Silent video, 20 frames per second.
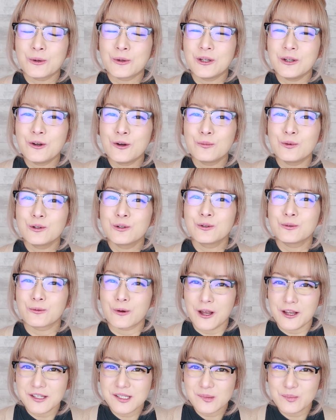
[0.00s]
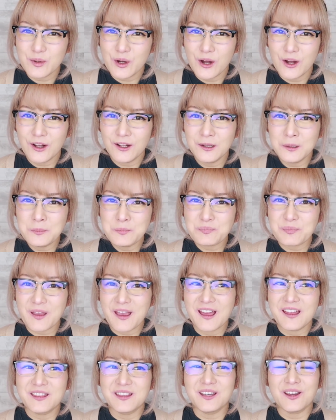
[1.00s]
Torigomoku rice ball
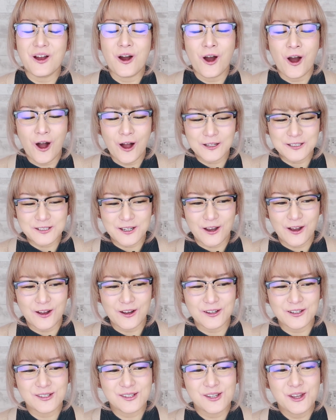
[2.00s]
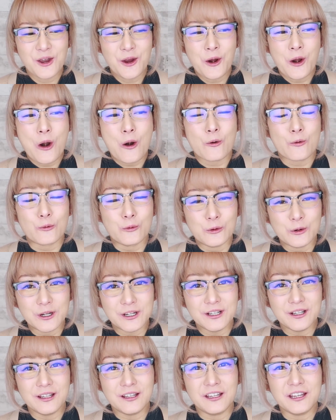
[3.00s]
and the hot dogs
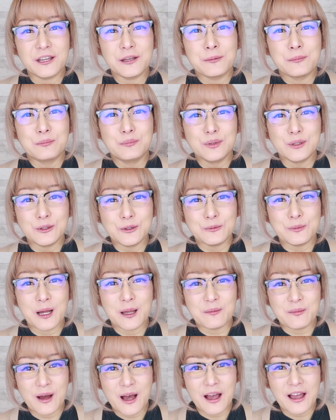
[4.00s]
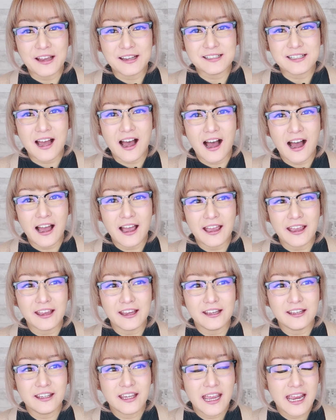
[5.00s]
really blew my mind.
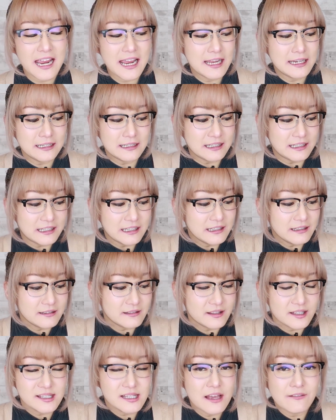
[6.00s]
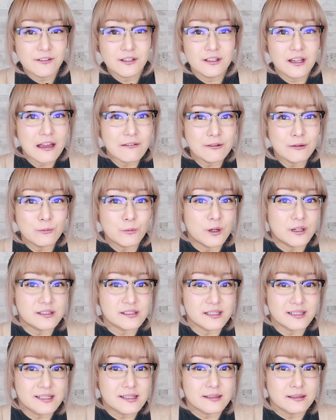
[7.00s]
I can't eat the 7-Eleven
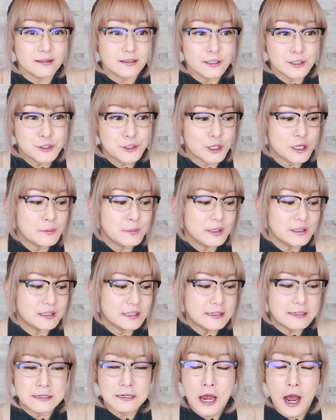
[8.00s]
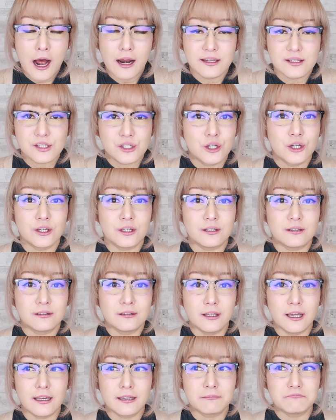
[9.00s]
ones. It's legitimately not as good,
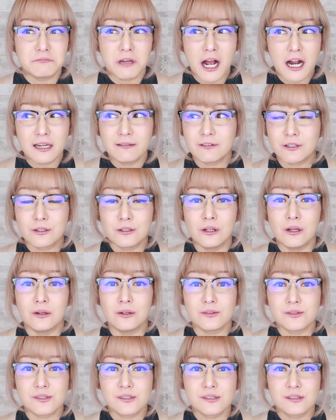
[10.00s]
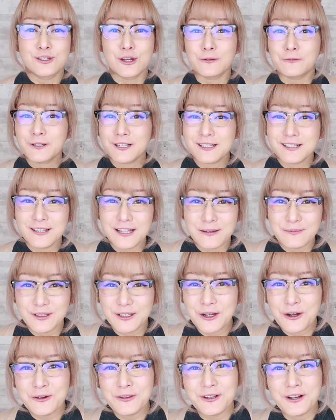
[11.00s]
like not even close. Don't forget to let
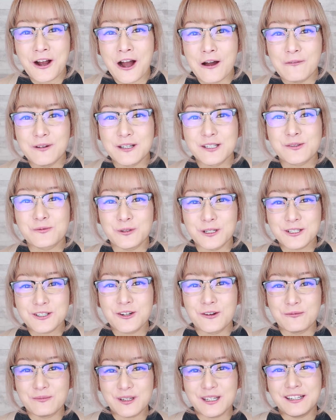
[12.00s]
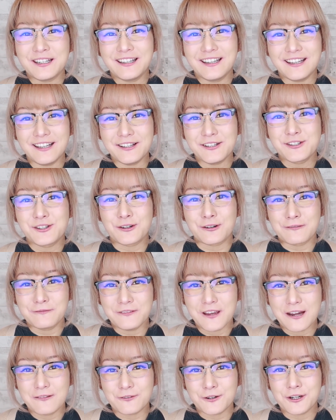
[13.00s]
me know in the comments which konbini is your
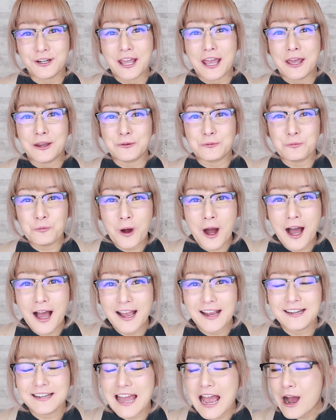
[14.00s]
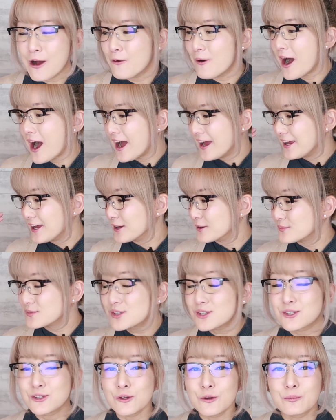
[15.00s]
favorite and why. Now I am
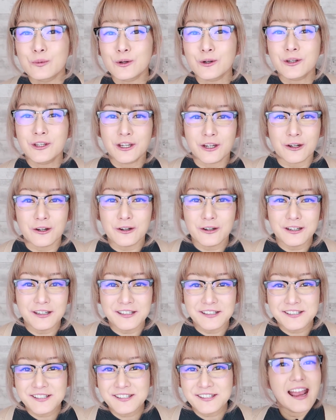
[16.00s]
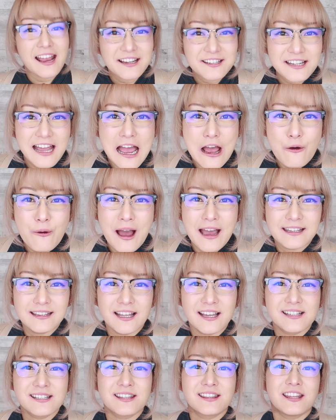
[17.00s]
super curious. And now I'd
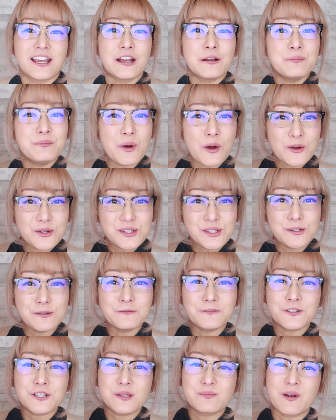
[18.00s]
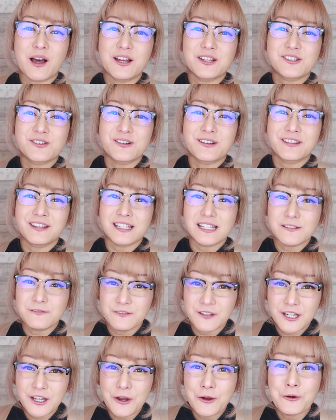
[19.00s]
like to thank Bokksu for sponsoring this
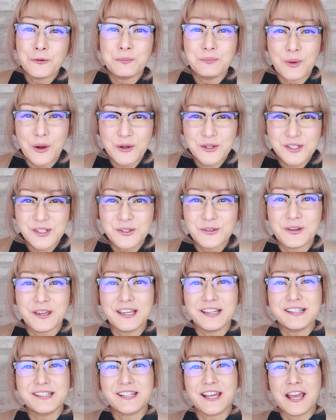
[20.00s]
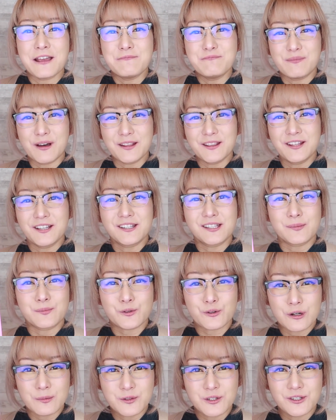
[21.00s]
video. Bokksu is a monthly
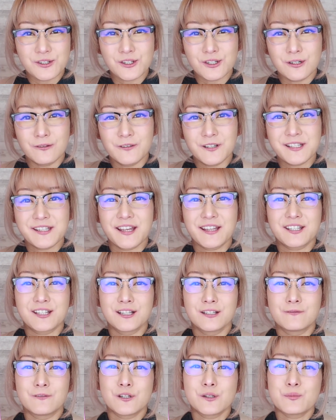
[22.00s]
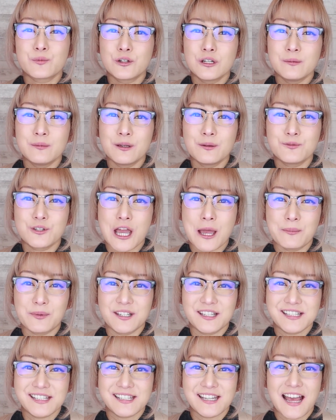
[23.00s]
subscription service that delivers premium
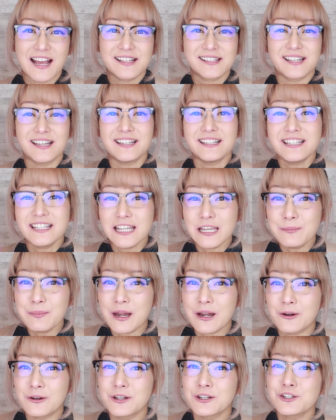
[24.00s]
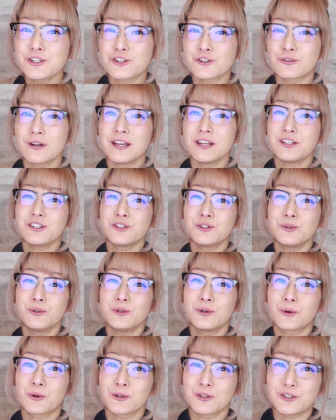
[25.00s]
Japanese snacks and tea pairings straight to
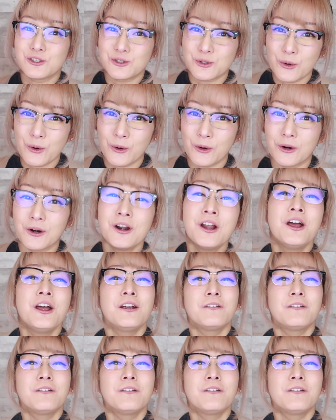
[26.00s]
your door.